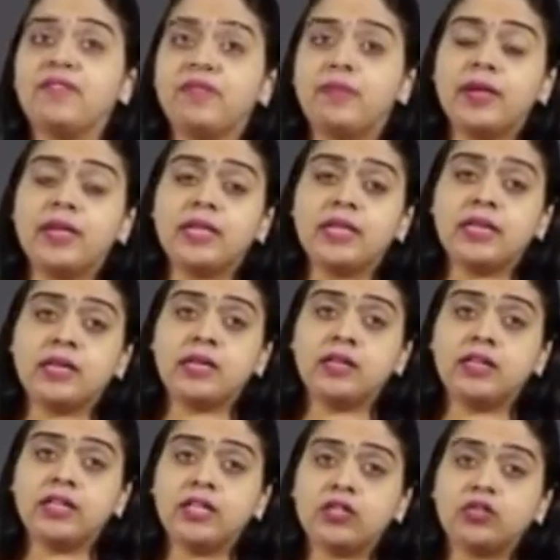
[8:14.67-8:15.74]
Everybody
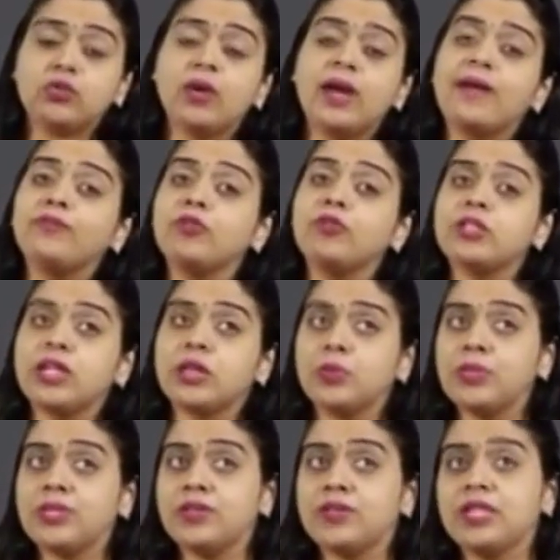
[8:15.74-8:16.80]
needs to have those
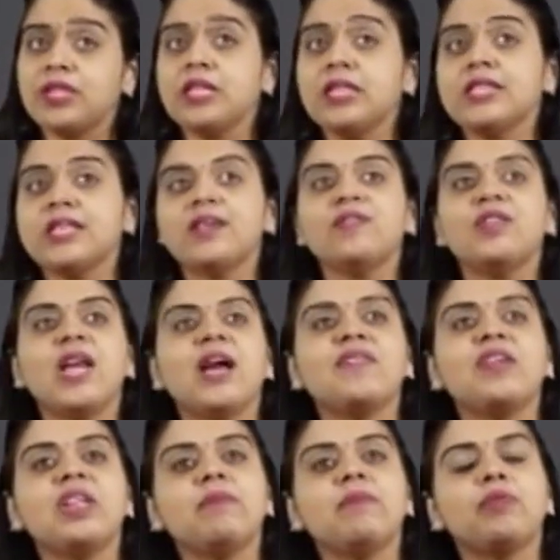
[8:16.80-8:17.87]
requisite skills. If they
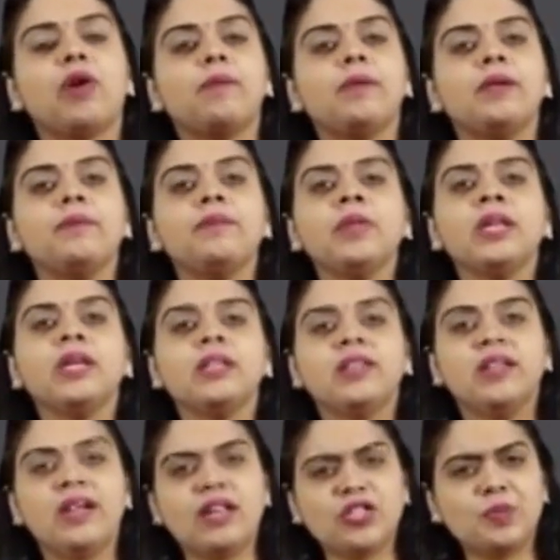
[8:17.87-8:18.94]
have any problem,
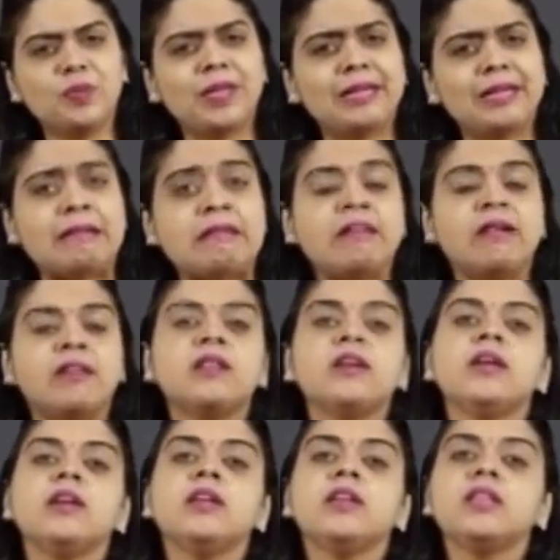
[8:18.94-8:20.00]
there has to be clear,
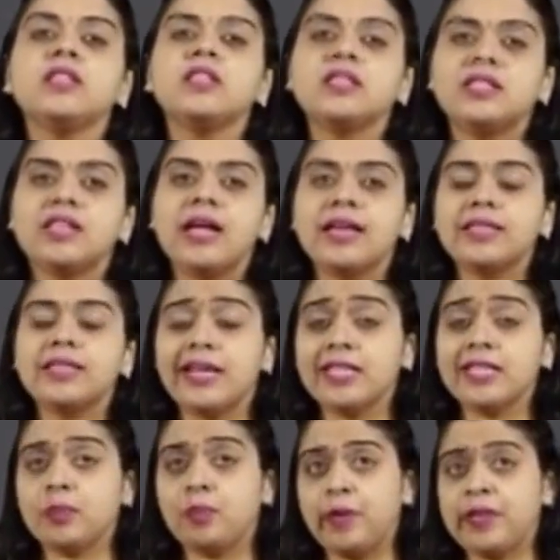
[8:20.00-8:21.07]
concise
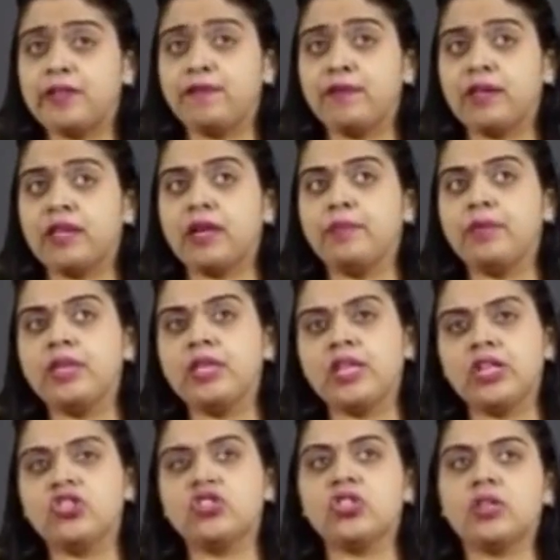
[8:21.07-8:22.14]
and specific
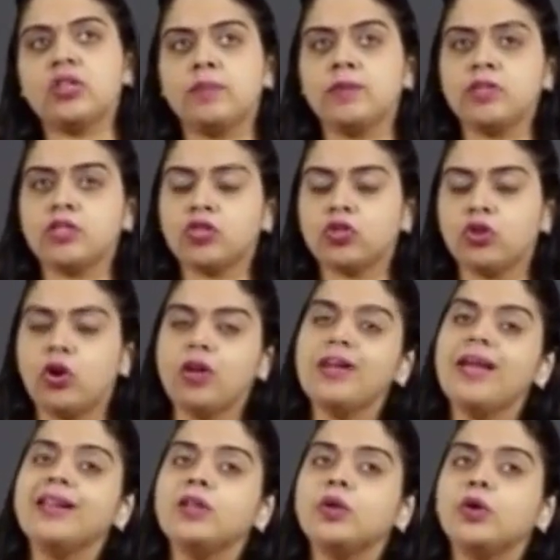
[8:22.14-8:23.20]
communication amongst
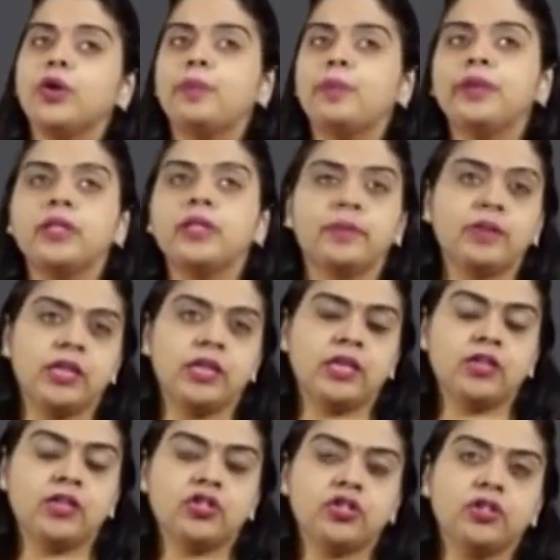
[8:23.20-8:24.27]
all and open
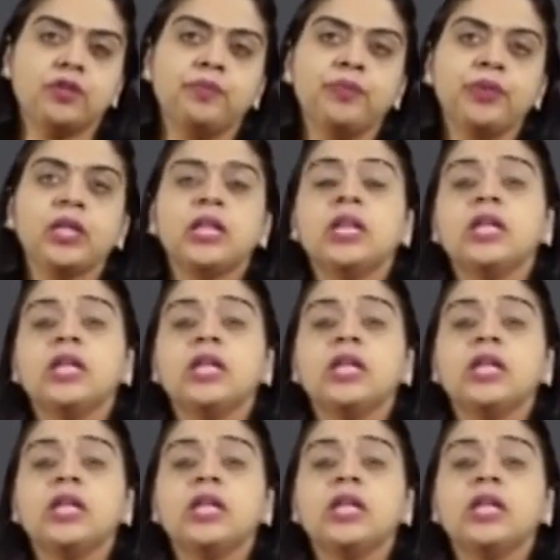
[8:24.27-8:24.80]
communication.